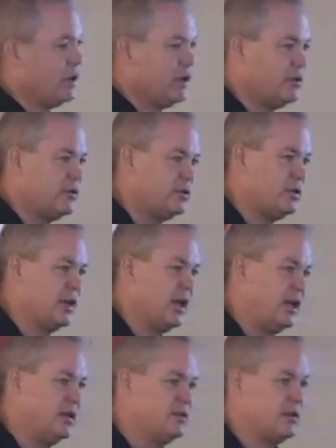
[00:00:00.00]
out there and say,
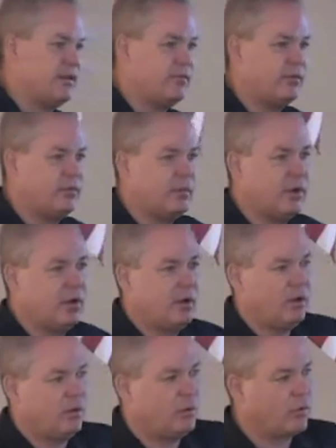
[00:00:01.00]
hey, is that from
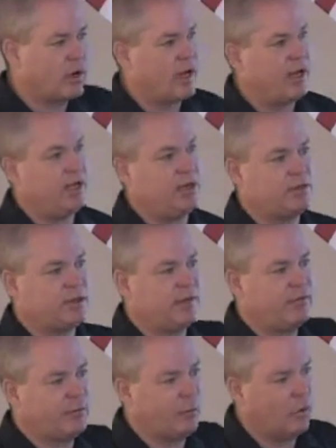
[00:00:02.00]
rain? Is that
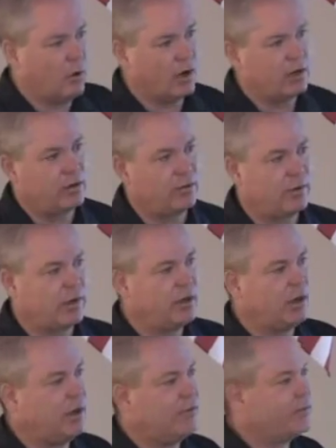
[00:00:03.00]
from water
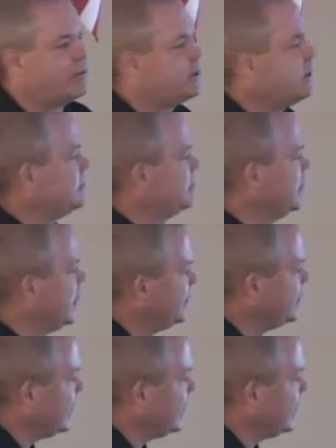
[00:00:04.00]
runoff or something like